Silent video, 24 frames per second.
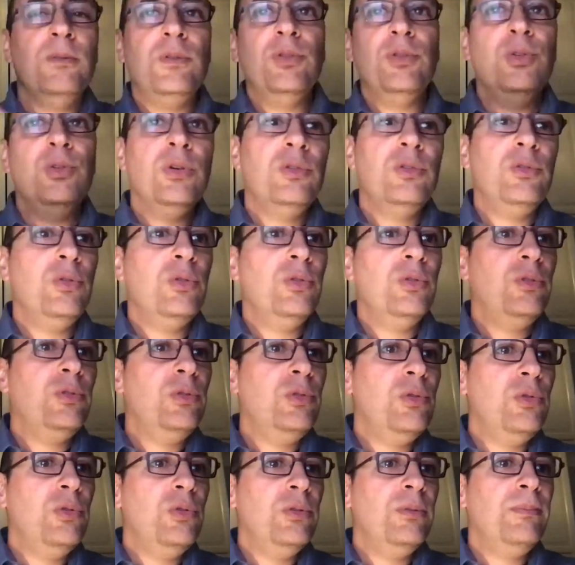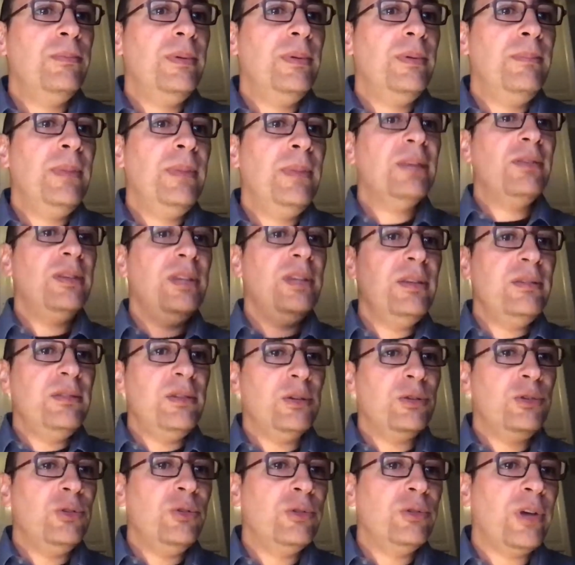to, to, to makes it easier
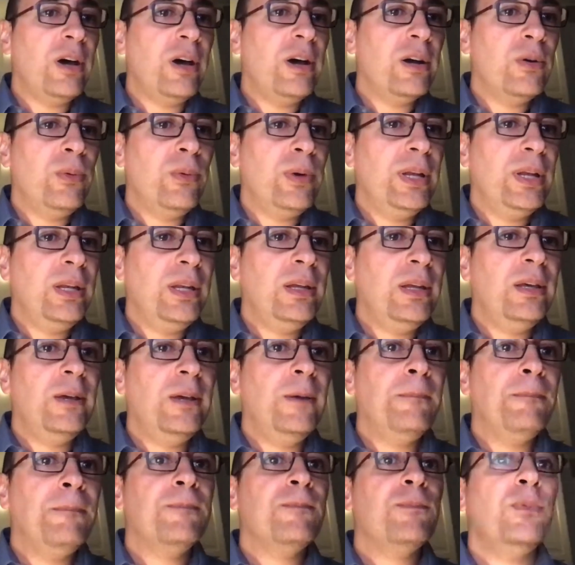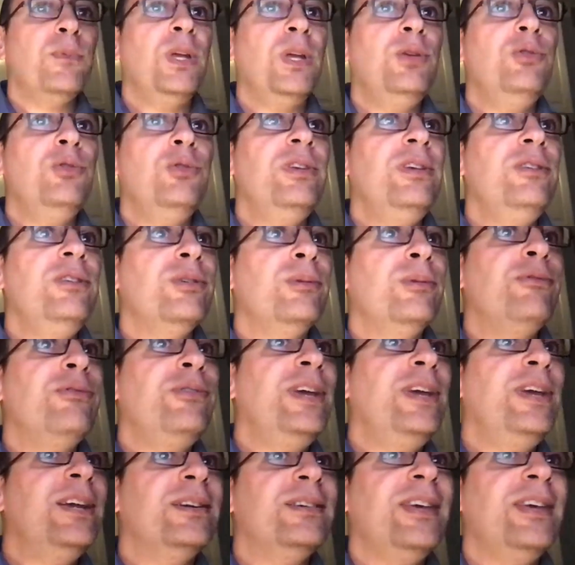to talk when, uh, when you see some
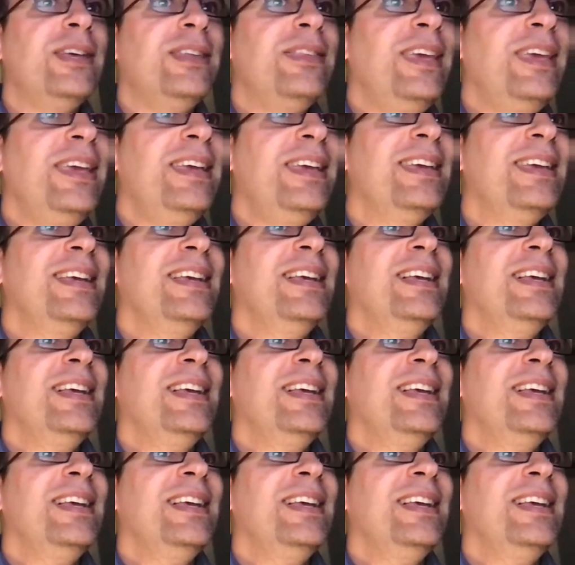figures, I think.